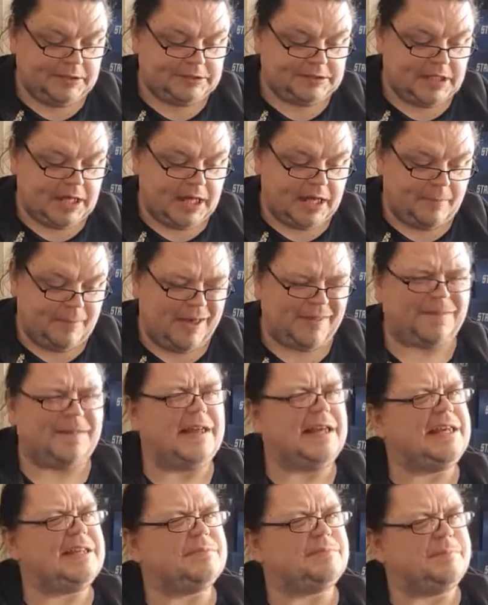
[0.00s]
I
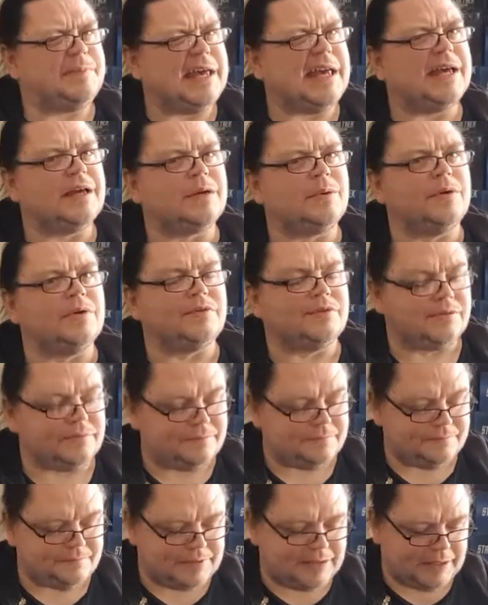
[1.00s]
think it's Beta Quadrant,
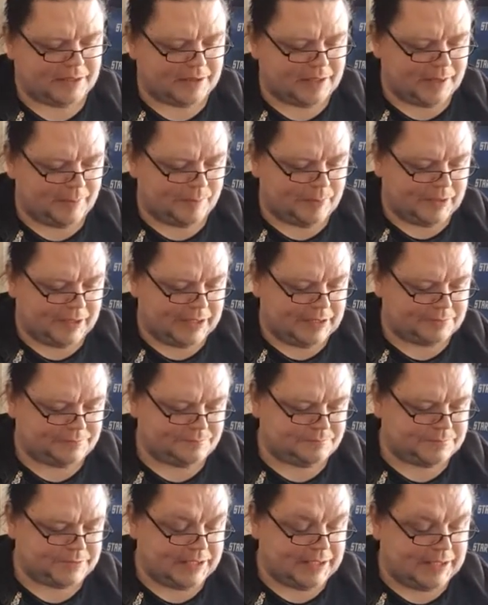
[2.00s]
Klingon Empire,
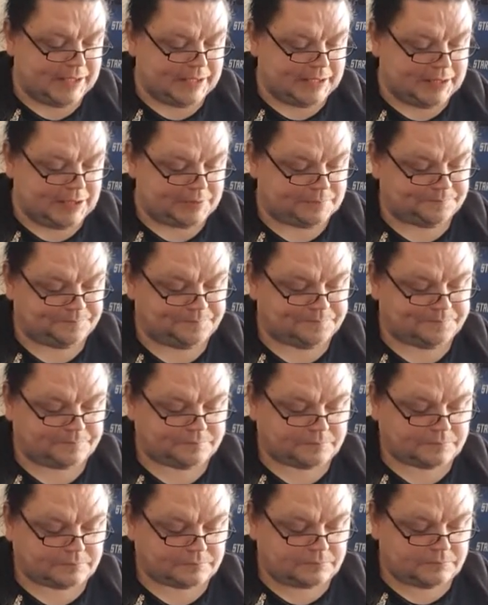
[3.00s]
but there you
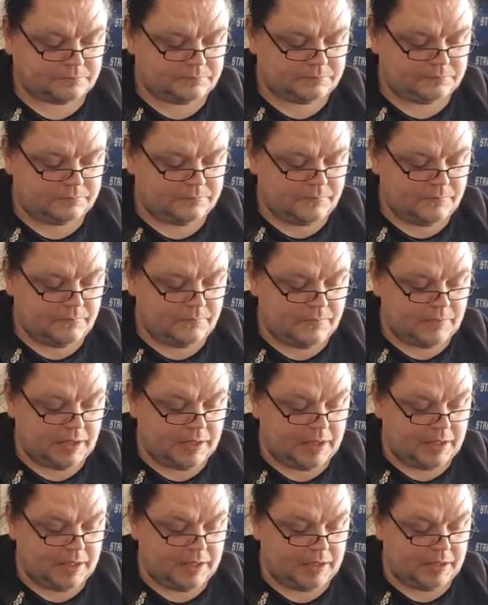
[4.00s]

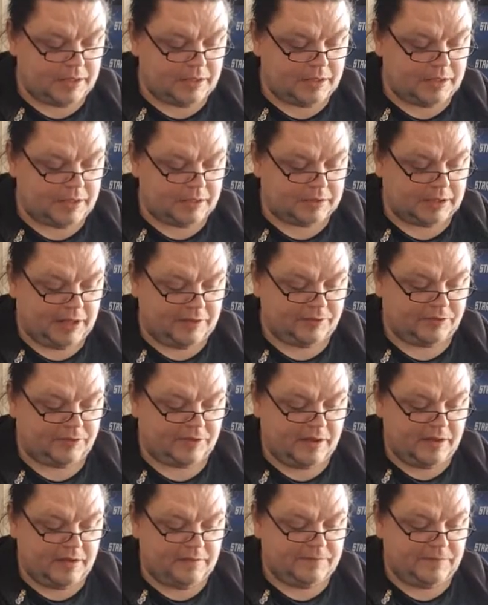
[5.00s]
go. Length
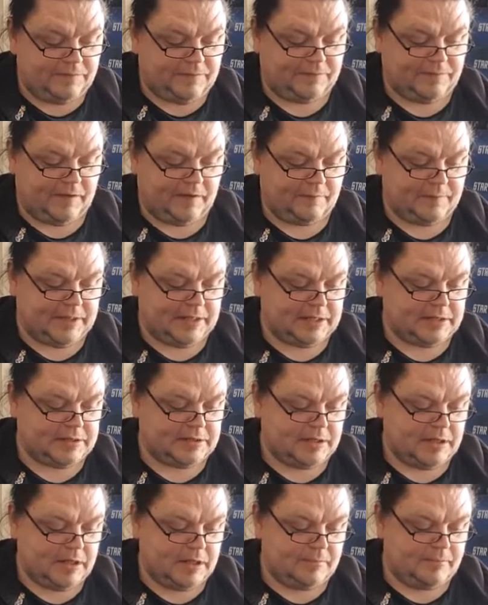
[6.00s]
55 metres,
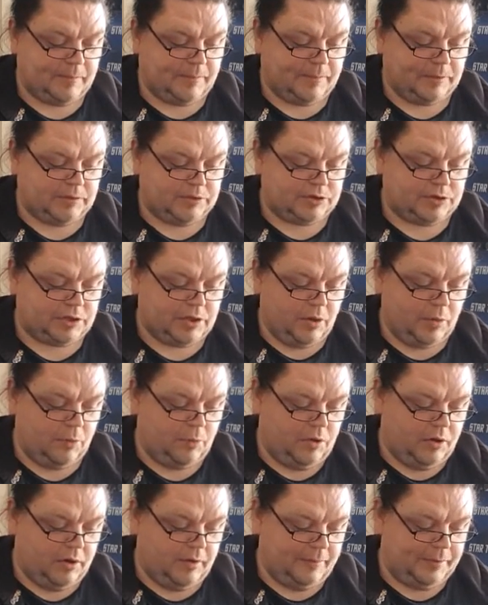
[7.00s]
propulsion
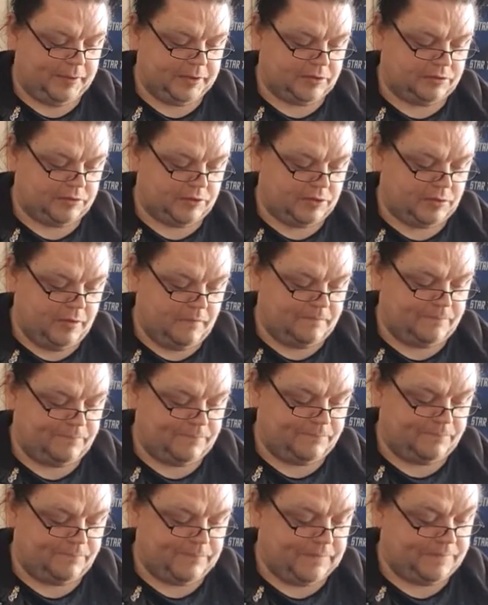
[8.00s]
warp crew
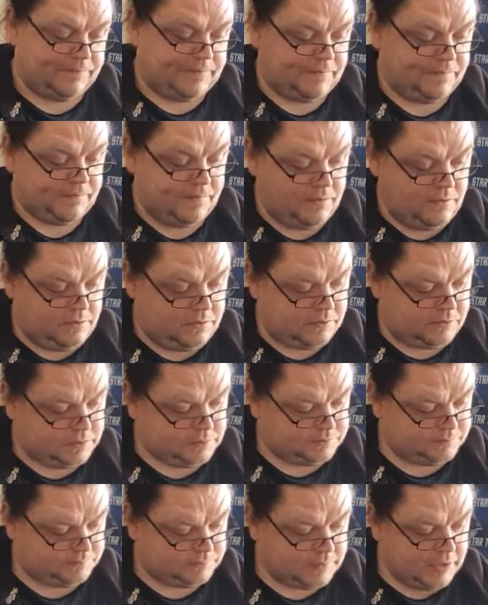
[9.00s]
54.
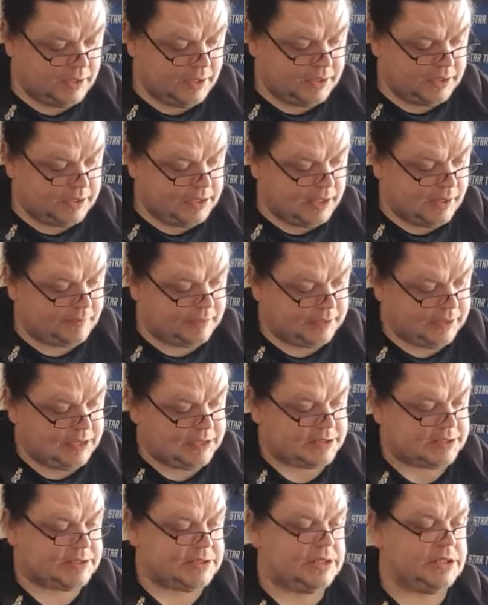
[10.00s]
And we get a
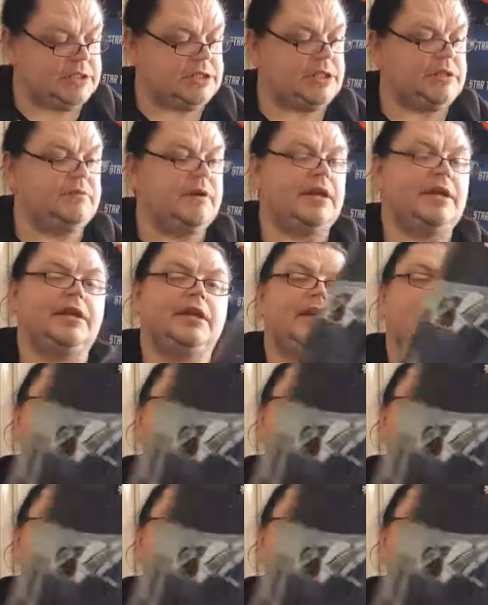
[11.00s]
nice CG render